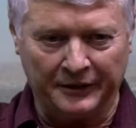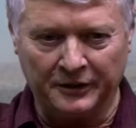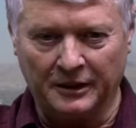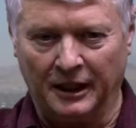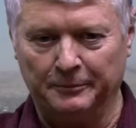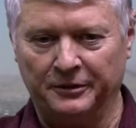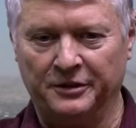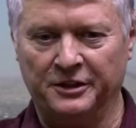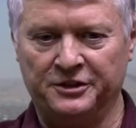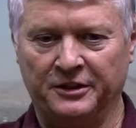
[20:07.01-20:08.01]
the
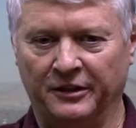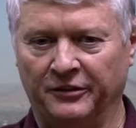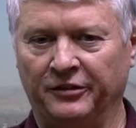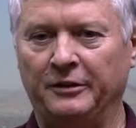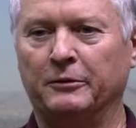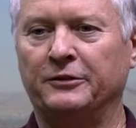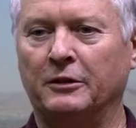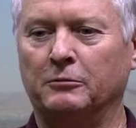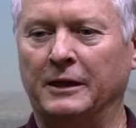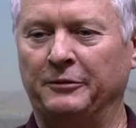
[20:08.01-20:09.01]
competition to see what
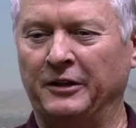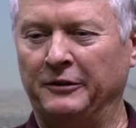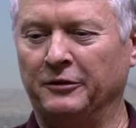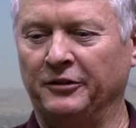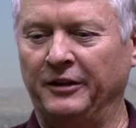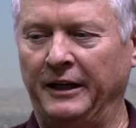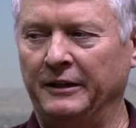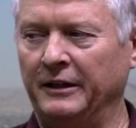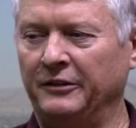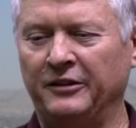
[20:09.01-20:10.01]
their websites were saying,
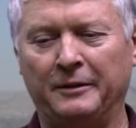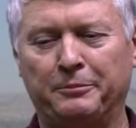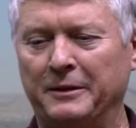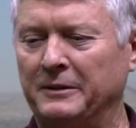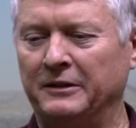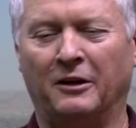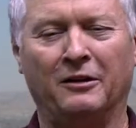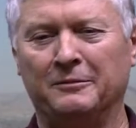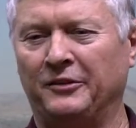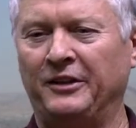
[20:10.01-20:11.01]
and it said pretty much, all
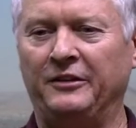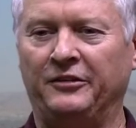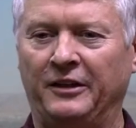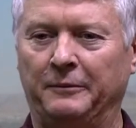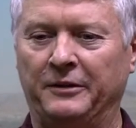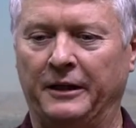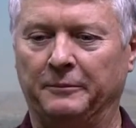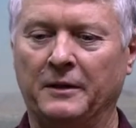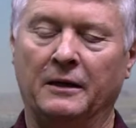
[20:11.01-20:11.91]
of them said the same thing.